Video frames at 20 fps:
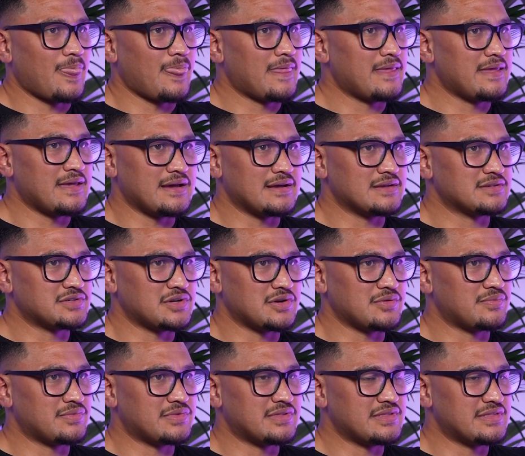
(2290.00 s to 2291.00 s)
Yeah, so
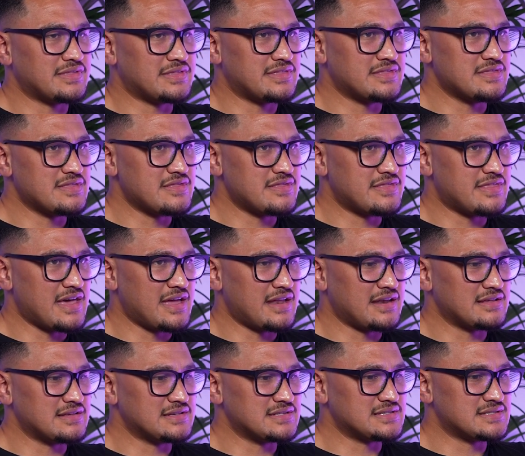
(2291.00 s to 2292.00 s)
that
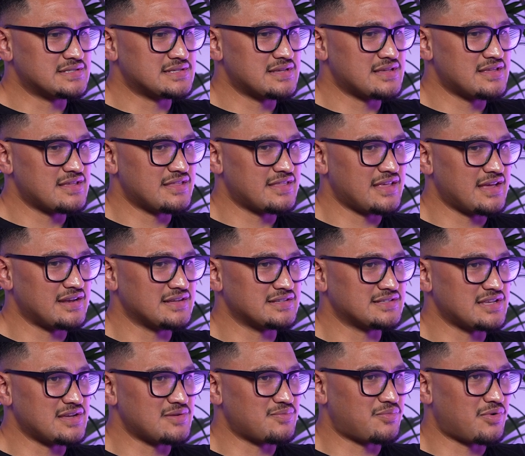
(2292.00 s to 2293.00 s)
is
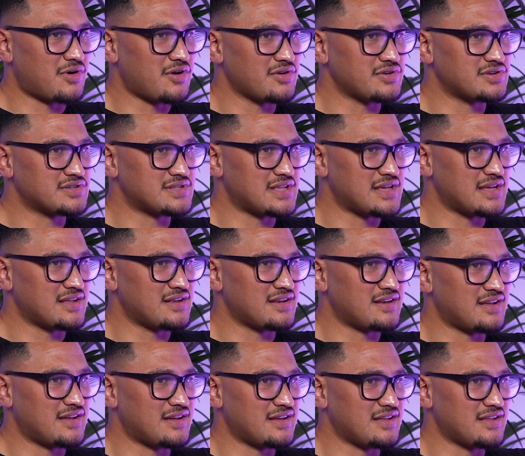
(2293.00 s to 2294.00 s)
the approach that
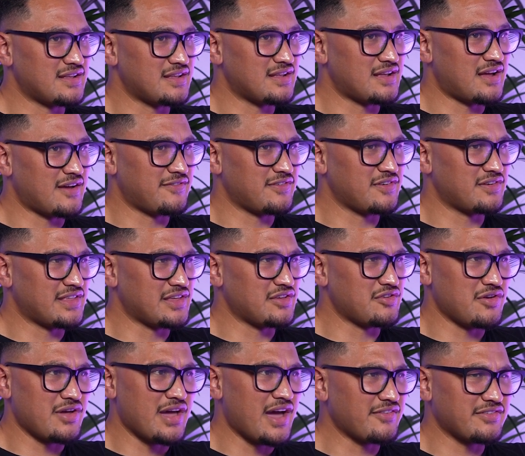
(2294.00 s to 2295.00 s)
I feel that
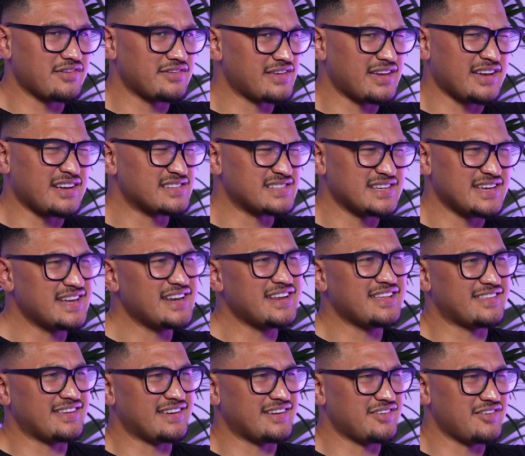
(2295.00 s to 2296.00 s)
you have to take into
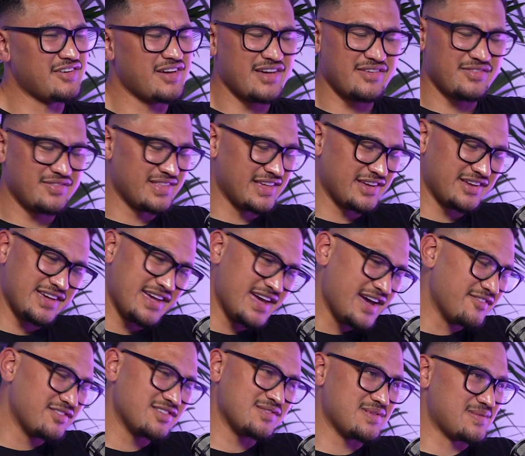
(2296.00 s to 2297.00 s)
anything. You
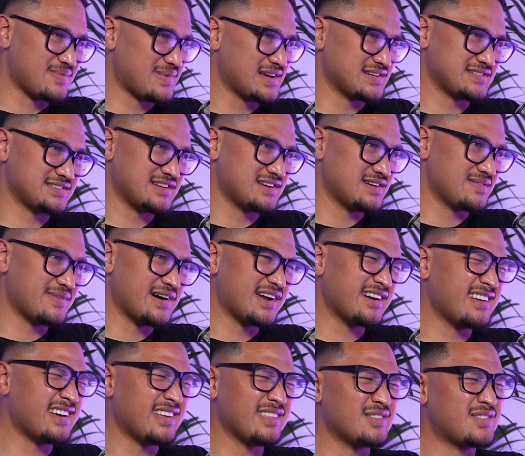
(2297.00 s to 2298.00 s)
have to be passionate about
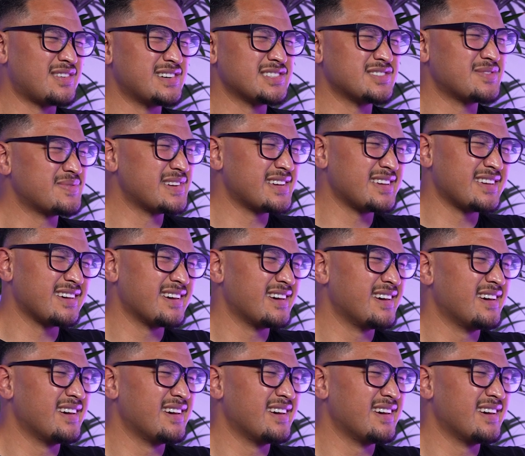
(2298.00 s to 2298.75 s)
it, otherwise you'll be